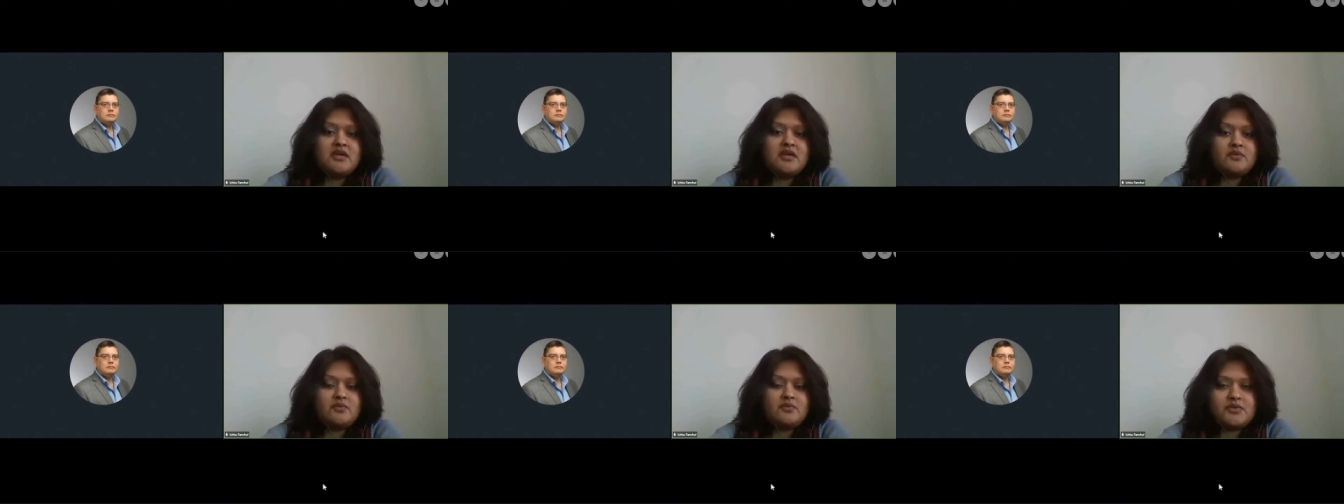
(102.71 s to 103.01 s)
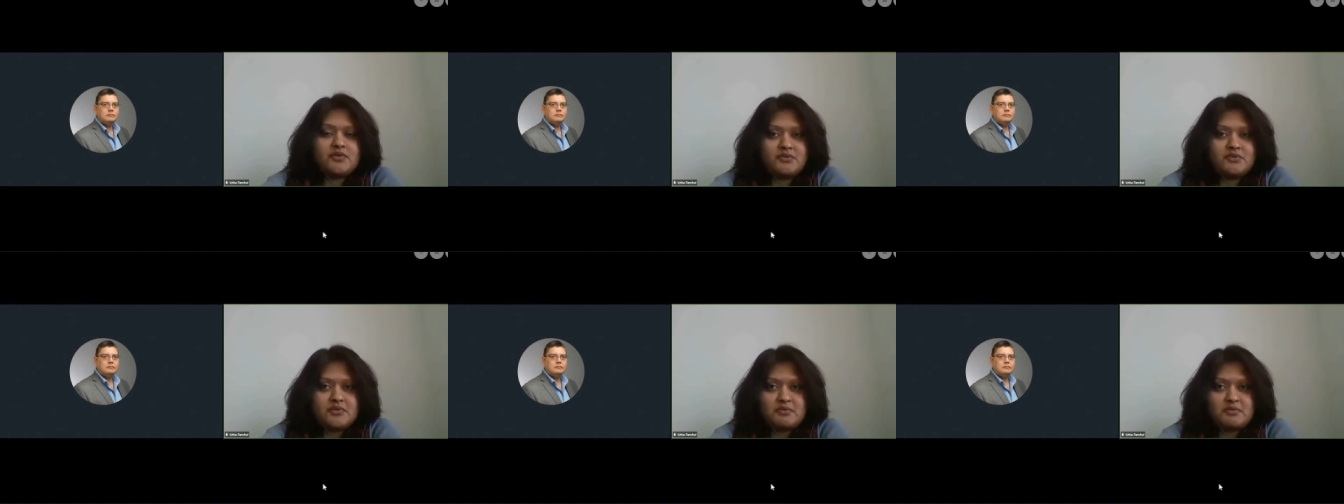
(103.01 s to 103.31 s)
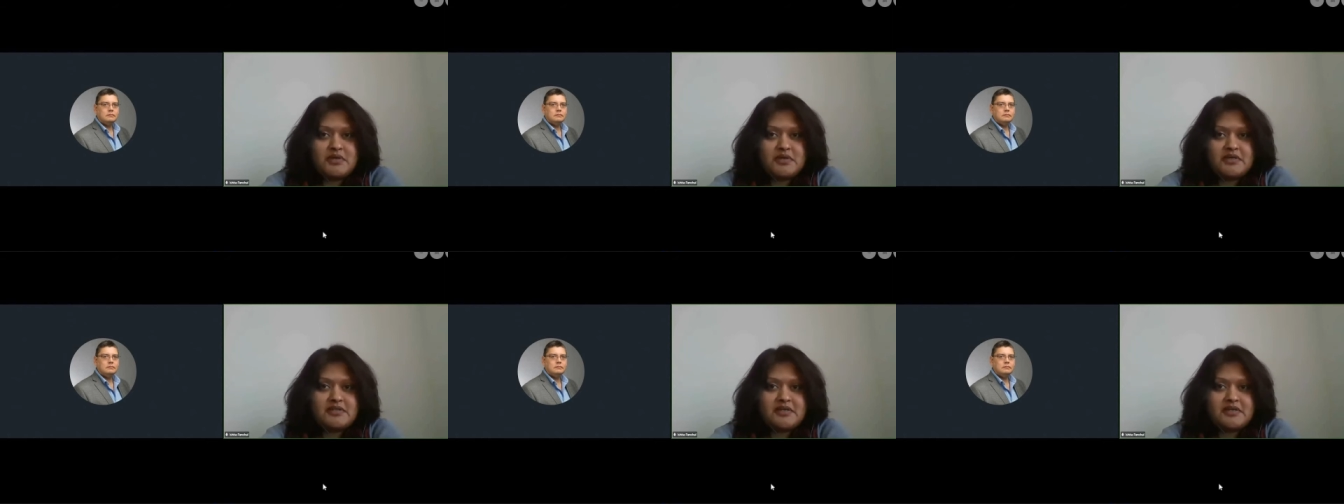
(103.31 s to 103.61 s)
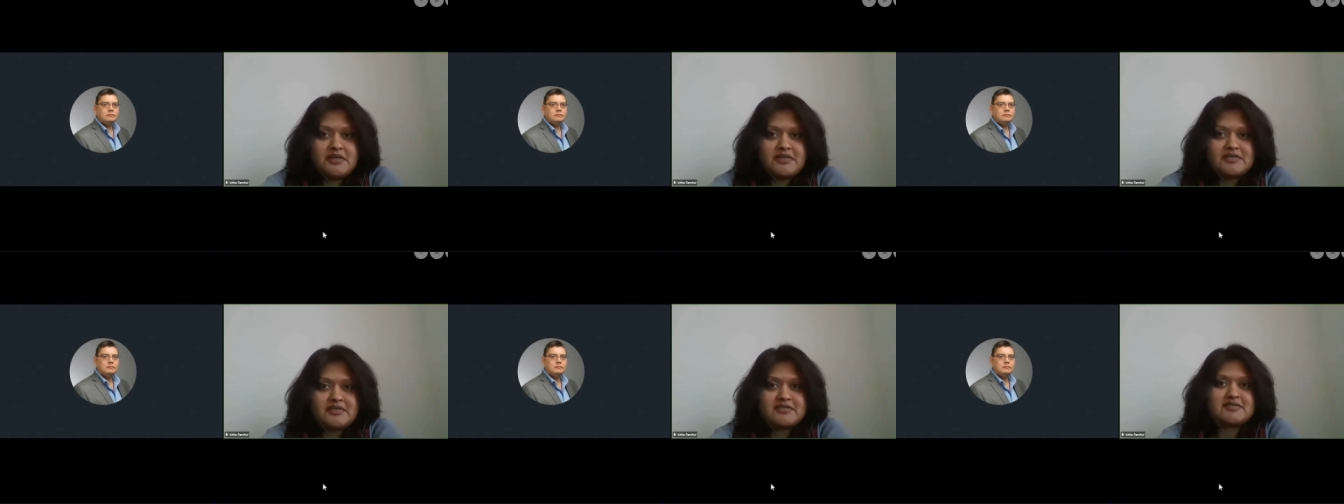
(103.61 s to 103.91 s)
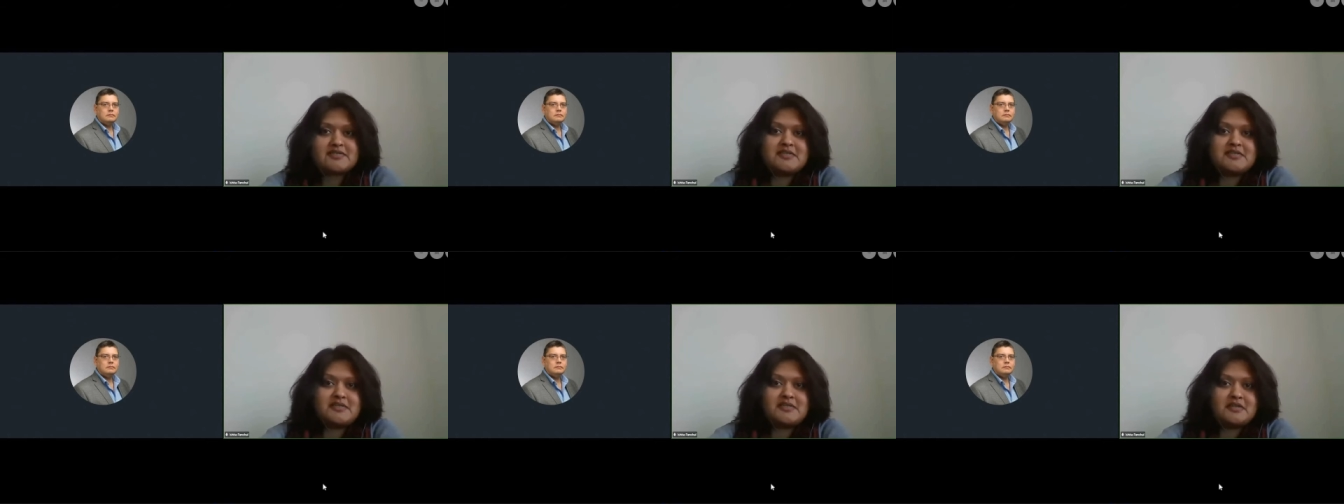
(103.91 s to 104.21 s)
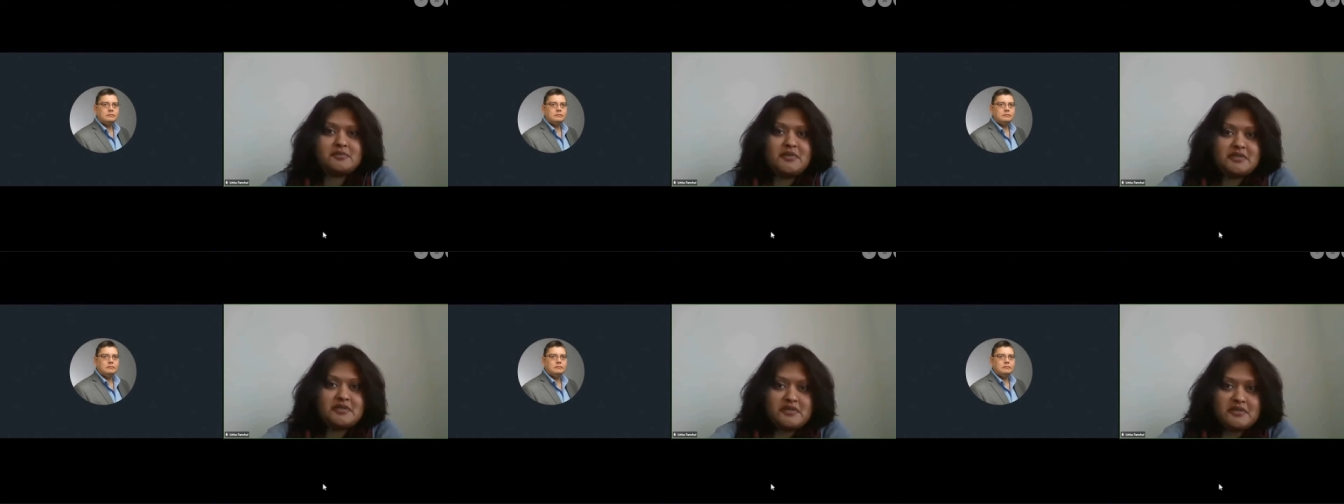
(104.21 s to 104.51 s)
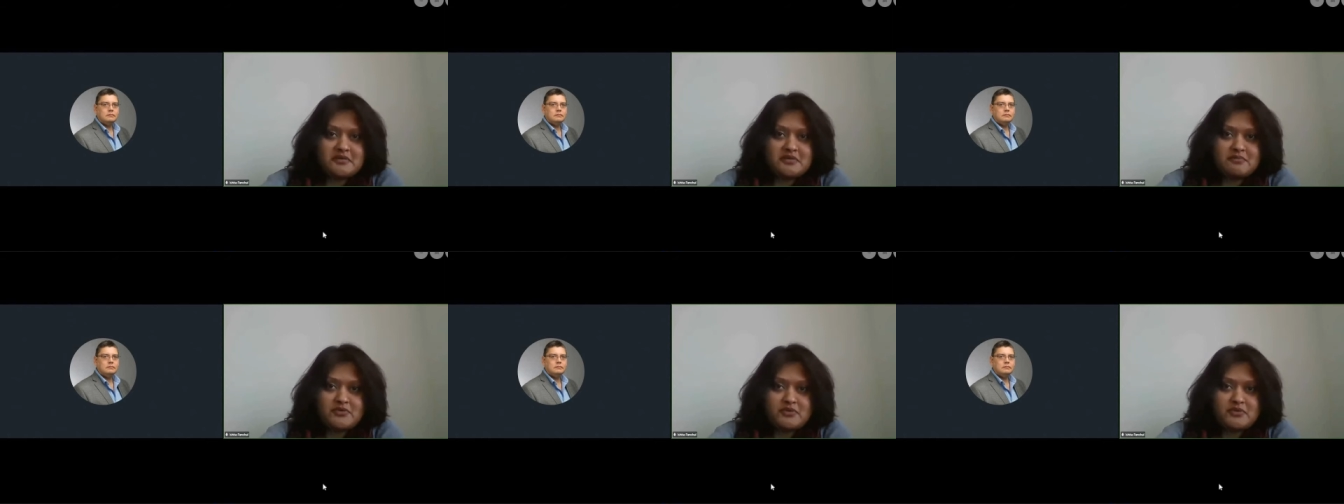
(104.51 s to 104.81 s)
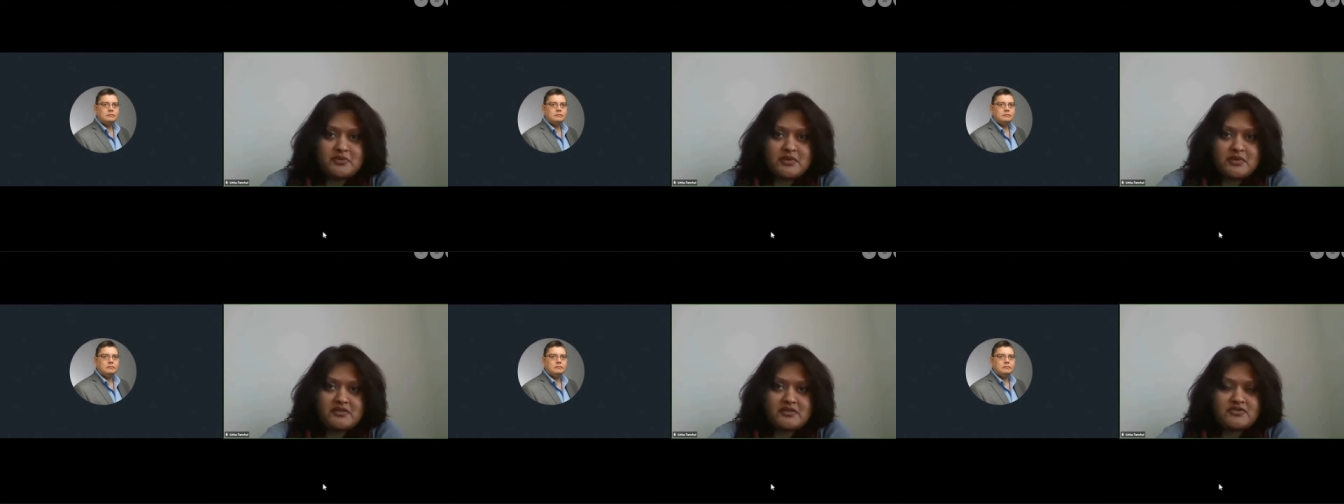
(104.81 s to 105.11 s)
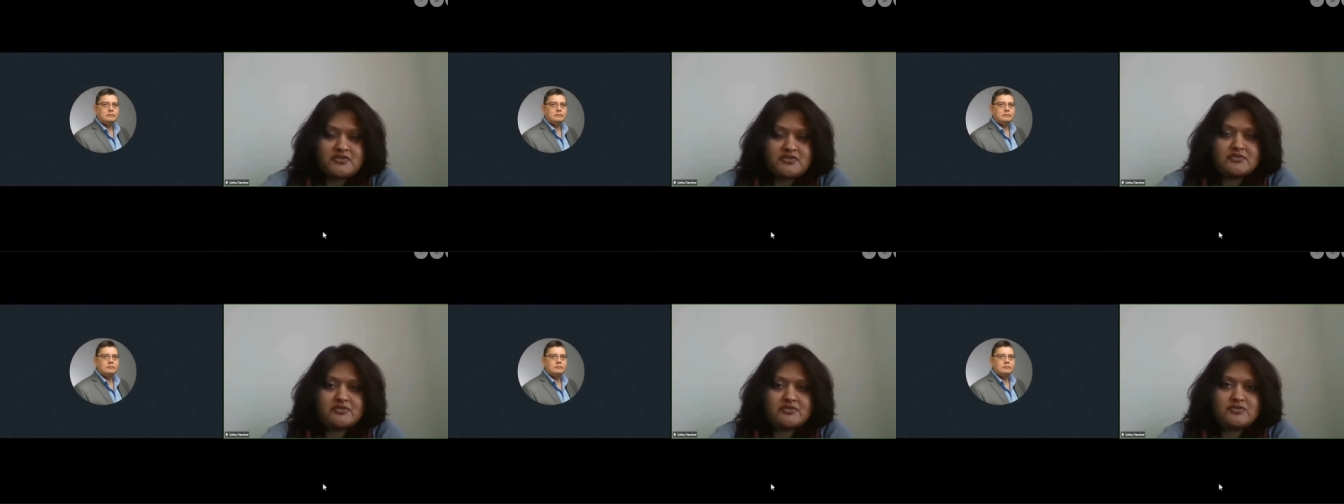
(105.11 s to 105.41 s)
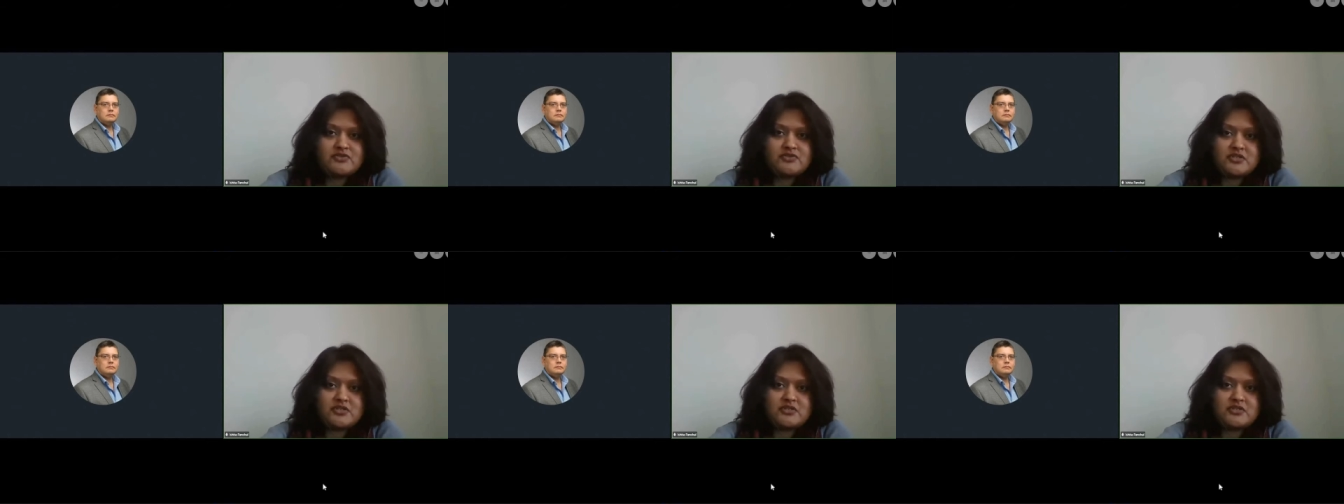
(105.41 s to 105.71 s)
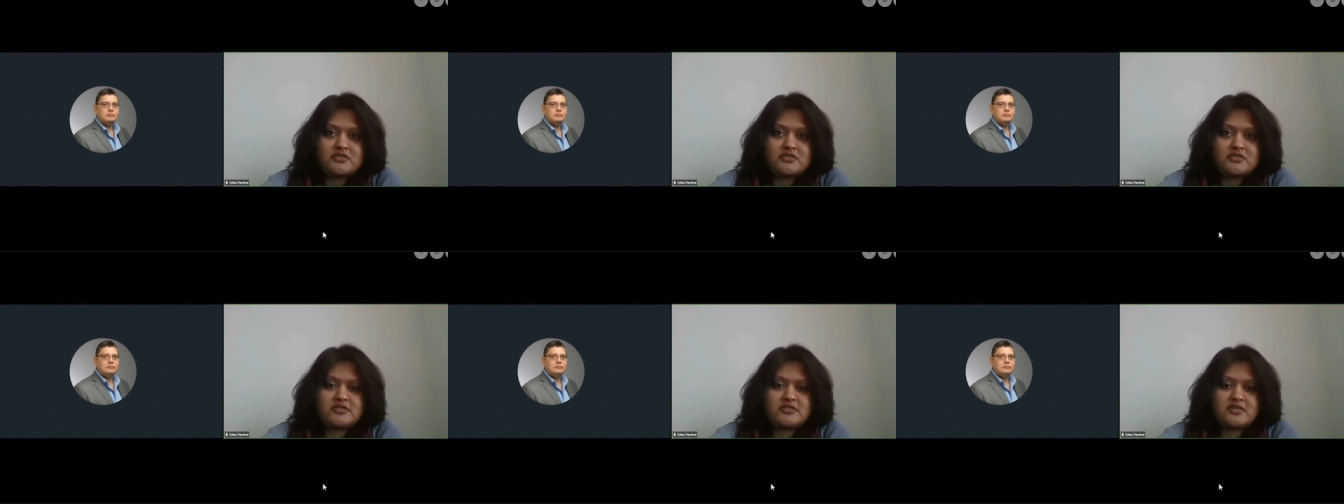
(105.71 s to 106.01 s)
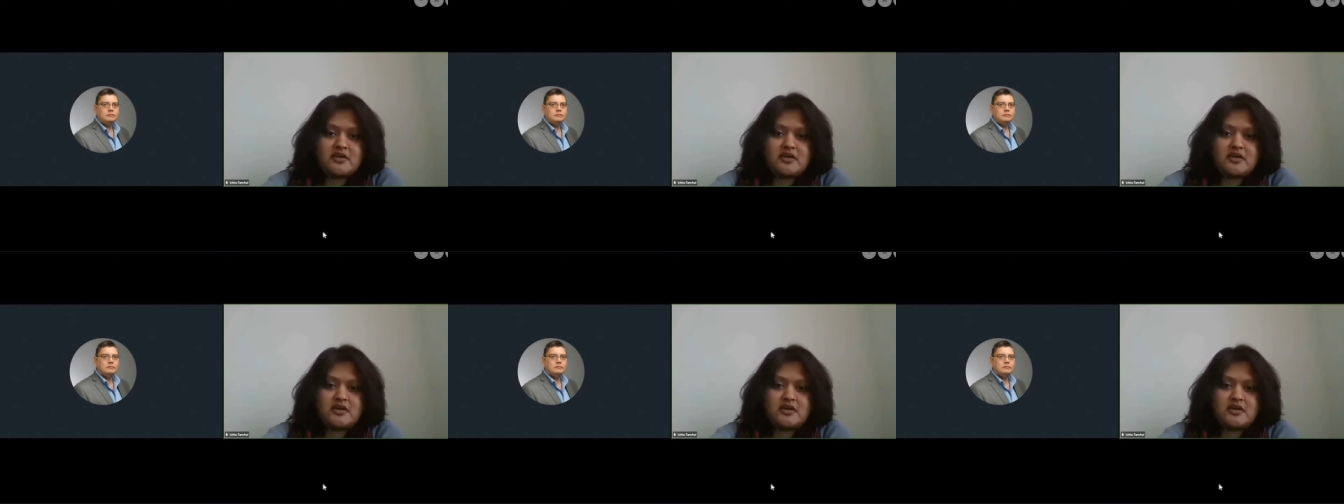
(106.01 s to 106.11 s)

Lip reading: work with my clients in helping them provide solutions